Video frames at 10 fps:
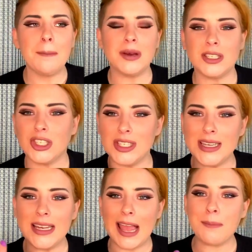but she
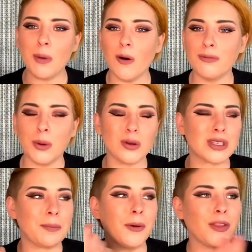said to get mothballs
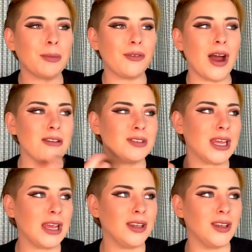and put them around
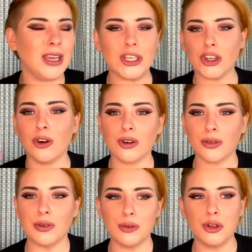in each corner
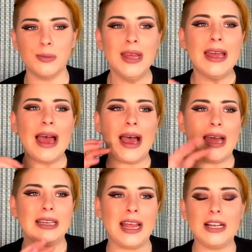of the room
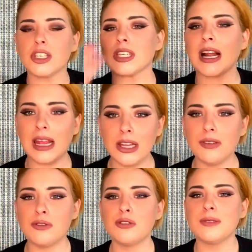and it'll just clean the
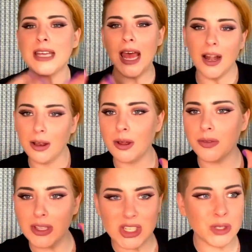room, tell
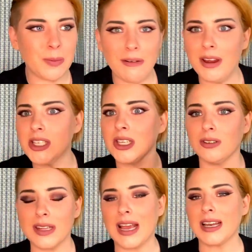the spirits and
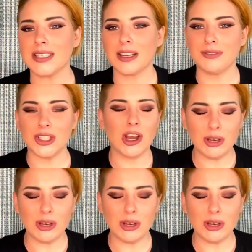all that kind of stuff to go.